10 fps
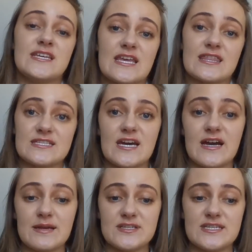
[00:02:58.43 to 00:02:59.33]
take the
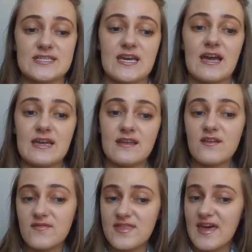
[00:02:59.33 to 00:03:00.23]
time to
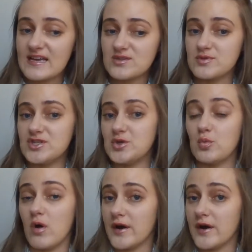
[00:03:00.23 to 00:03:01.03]
decide if that's what you